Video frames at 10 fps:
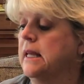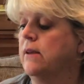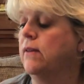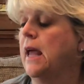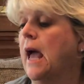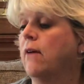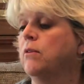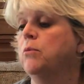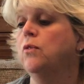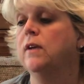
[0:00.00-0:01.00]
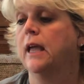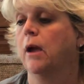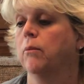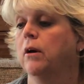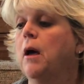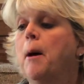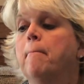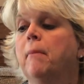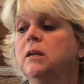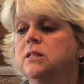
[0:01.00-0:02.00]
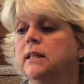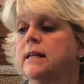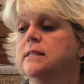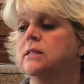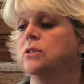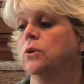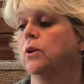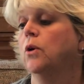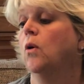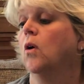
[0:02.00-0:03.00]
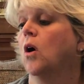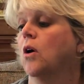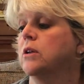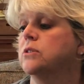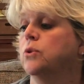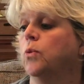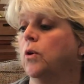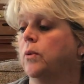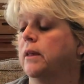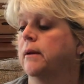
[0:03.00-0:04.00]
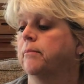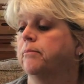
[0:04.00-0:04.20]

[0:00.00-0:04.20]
even have a movie camera, much less a studio or artist to work with him.